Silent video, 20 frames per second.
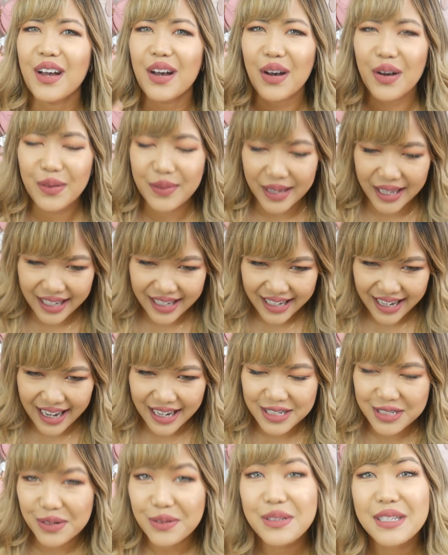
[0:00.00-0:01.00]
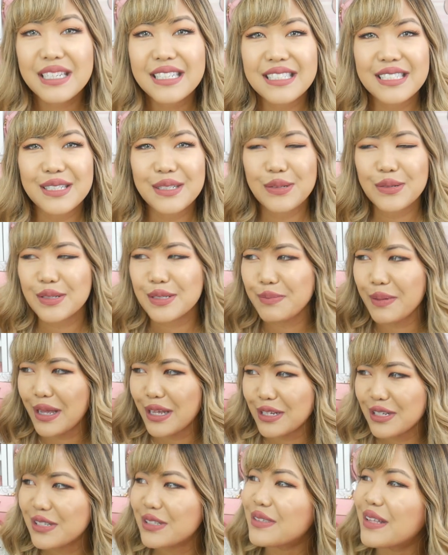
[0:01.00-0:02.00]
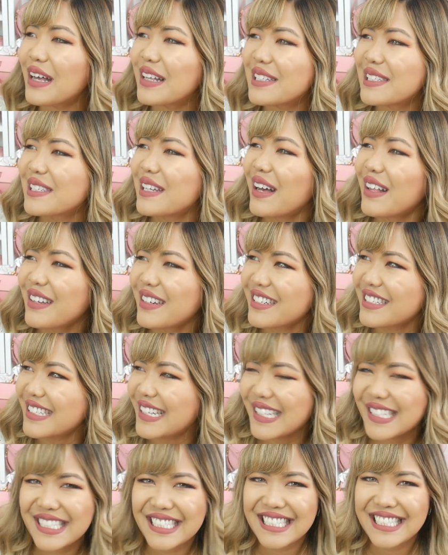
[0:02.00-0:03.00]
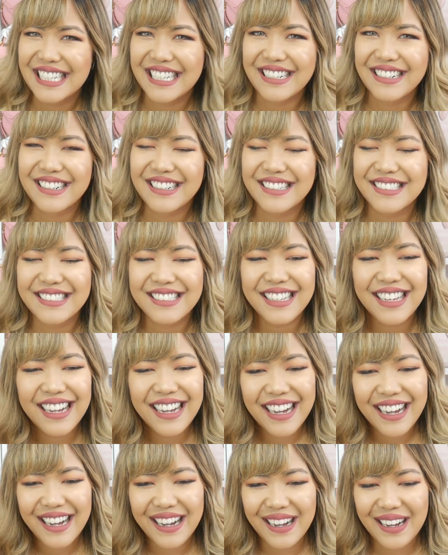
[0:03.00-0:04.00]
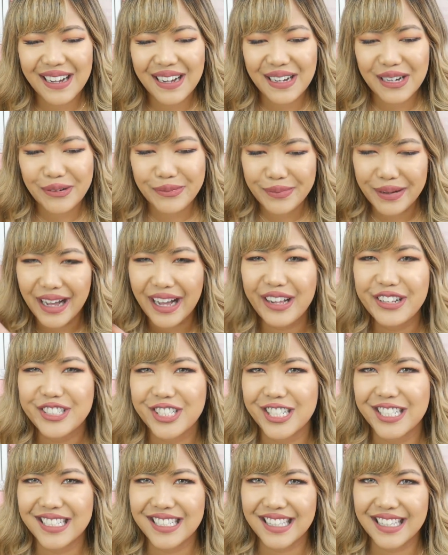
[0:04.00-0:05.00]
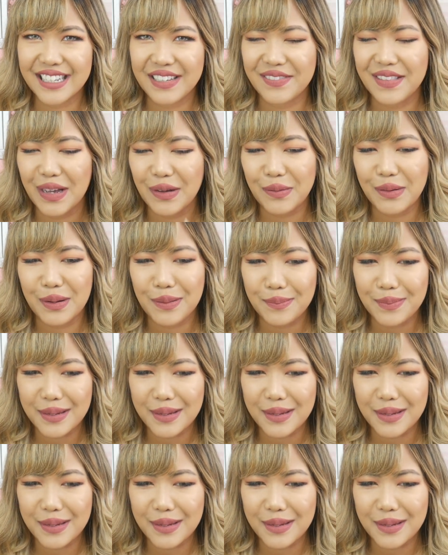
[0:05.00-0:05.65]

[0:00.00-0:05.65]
okay, I don't need to spend $2,000 on sneakers. I'll just leave that one